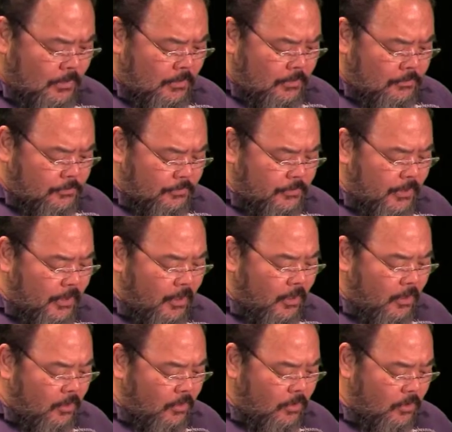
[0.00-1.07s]
So
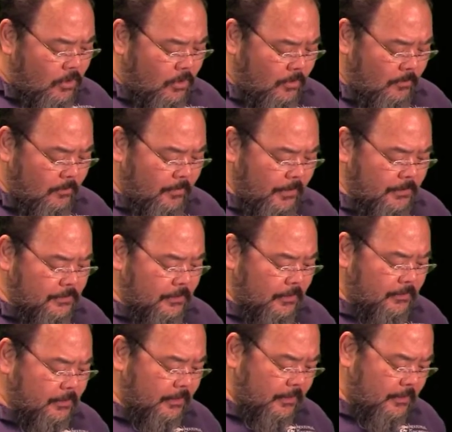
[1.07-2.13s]
now, based
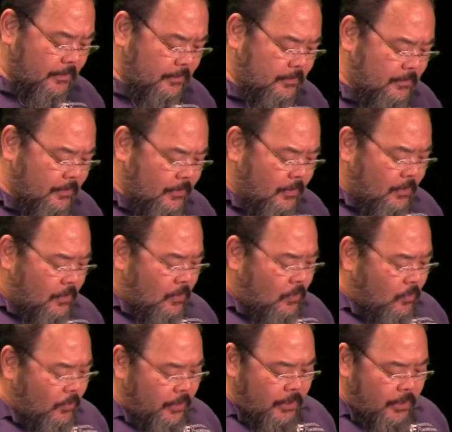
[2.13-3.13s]
on this, we